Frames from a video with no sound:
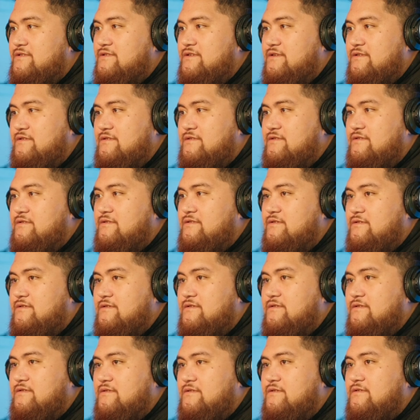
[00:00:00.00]

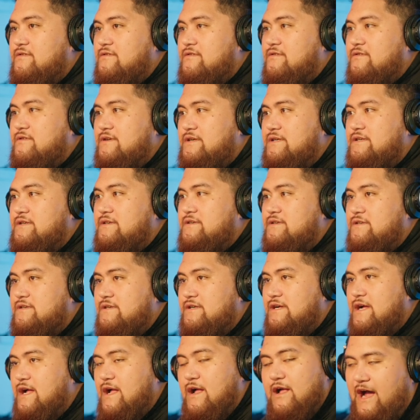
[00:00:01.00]

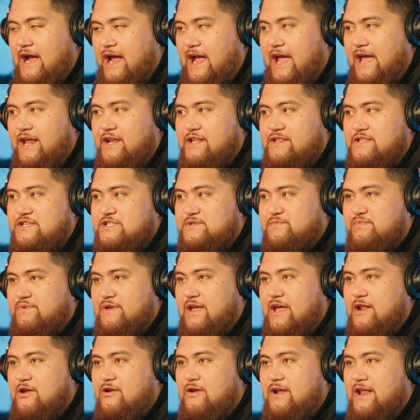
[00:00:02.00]
I added this
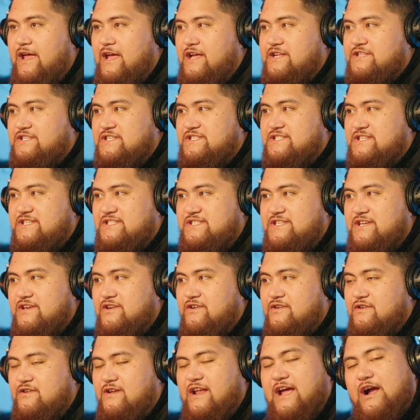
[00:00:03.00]
piano layer just to
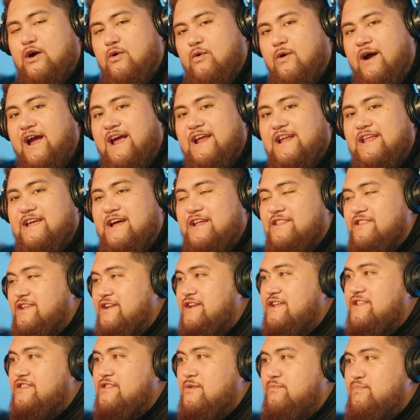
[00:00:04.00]
sit like quietly
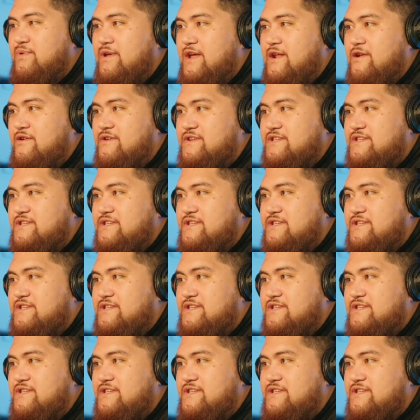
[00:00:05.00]
underneath the piano,